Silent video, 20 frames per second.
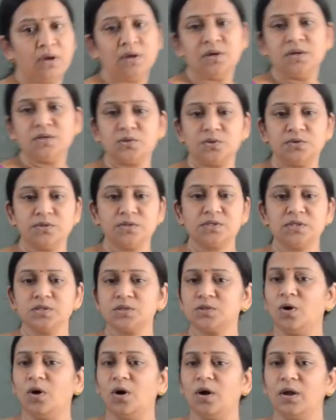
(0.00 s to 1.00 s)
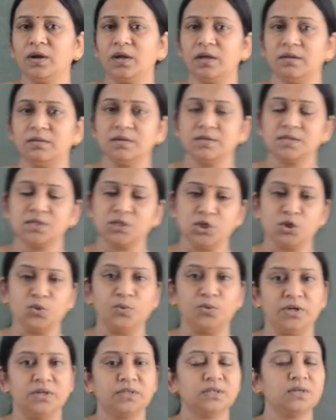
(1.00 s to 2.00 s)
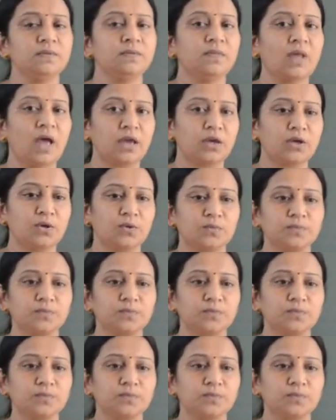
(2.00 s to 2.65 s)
So this is all in this unit. Thank you.